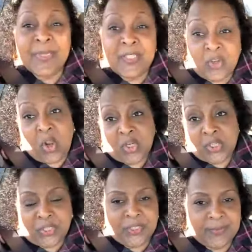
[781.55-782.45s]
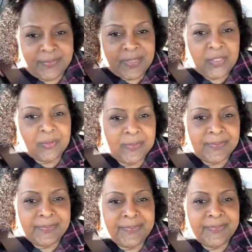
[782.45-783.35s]
his doctor. So
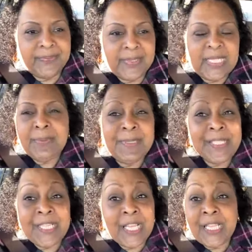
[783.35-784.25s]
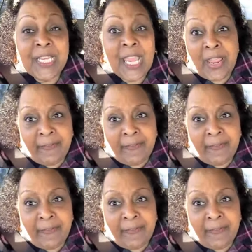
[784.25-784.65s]
he's been telling